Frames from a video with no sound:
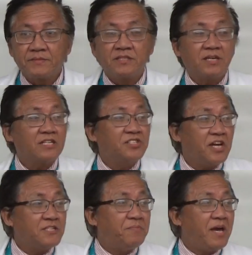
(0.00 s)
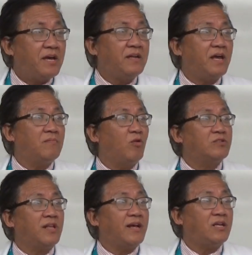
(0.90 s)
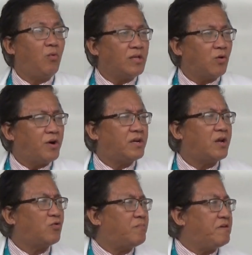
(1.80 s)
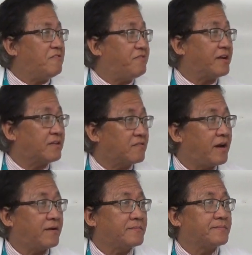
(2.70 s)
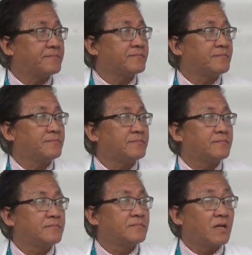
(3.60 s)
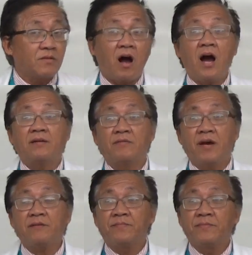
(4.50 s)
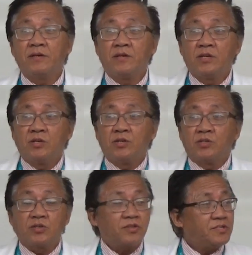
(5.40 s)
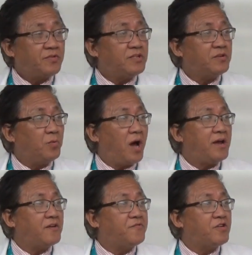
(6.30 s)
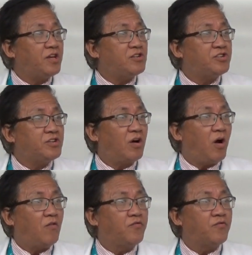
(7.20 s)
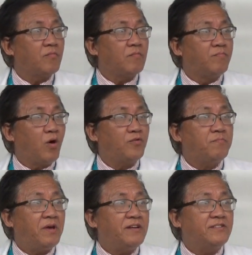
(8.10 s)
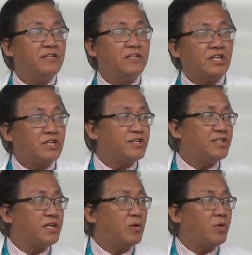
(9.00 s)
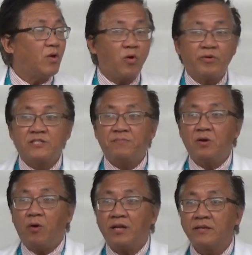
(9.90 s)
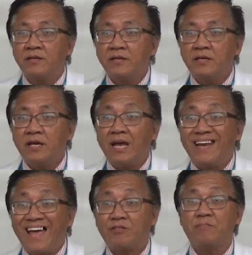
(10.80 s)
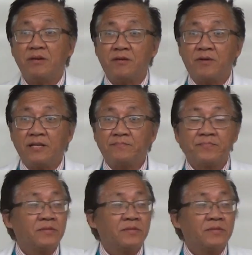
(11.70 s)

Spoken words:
She has chest pain, and most likely what organ could be affected there? The heart, right? So that's the reason why the foundation of both medicine and nursing will always be what? Anatomy, right?